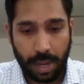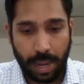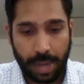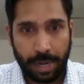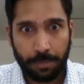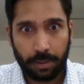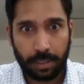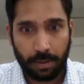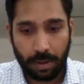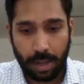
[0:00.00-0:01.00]
enable
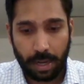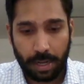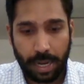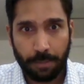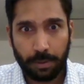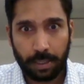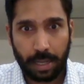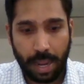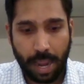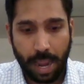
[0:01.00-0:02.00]
label
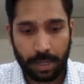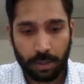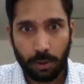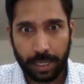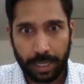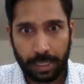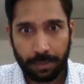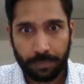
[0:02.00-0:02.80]
encoding